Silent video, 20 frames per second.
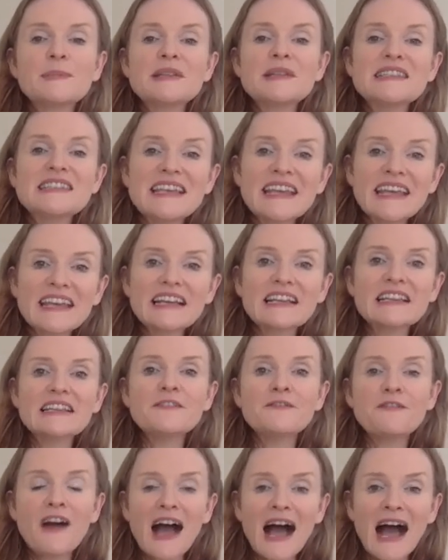
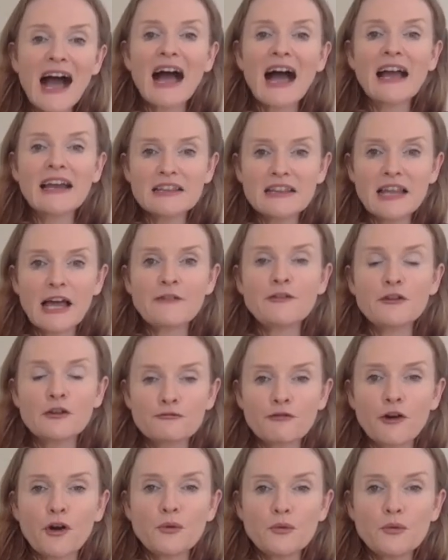particularly for high level
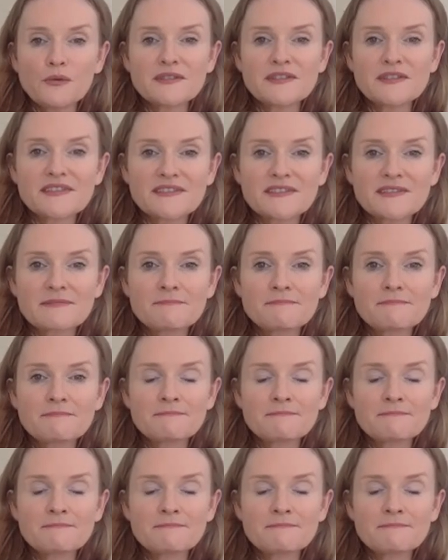roles